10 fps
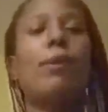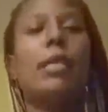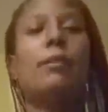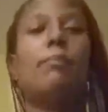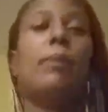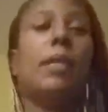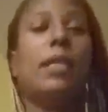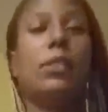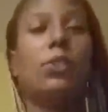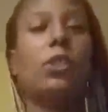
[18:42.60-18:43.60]
as
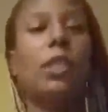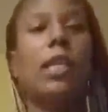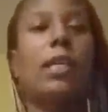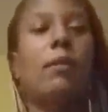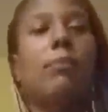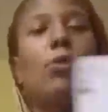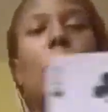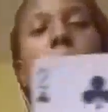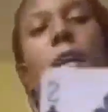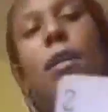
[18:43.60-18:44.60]
much and can't
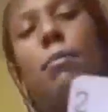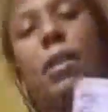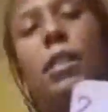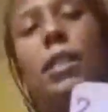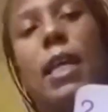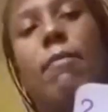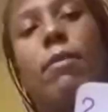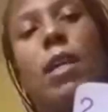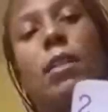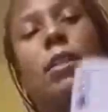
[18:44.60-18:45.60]
communicate because they have a lot
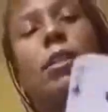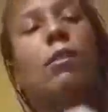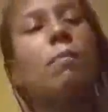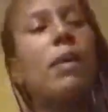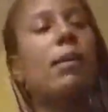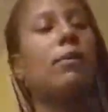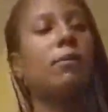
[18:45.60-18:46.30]
to think about,